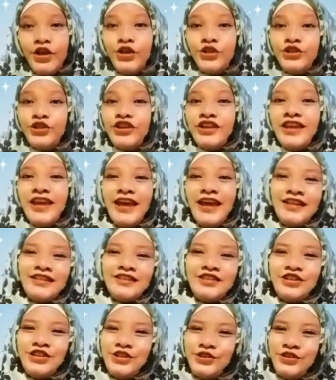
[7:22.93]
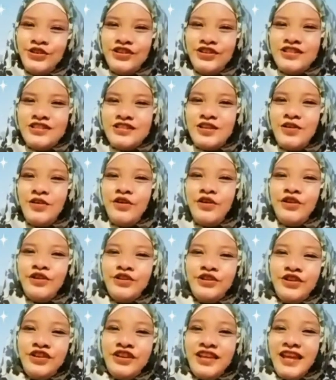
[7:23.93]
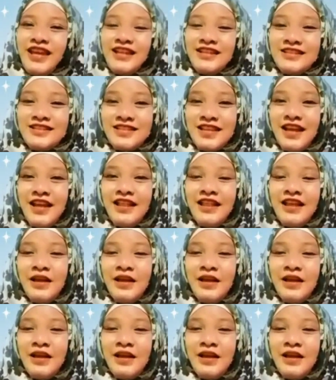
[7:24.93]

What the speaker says: you can use or you can tell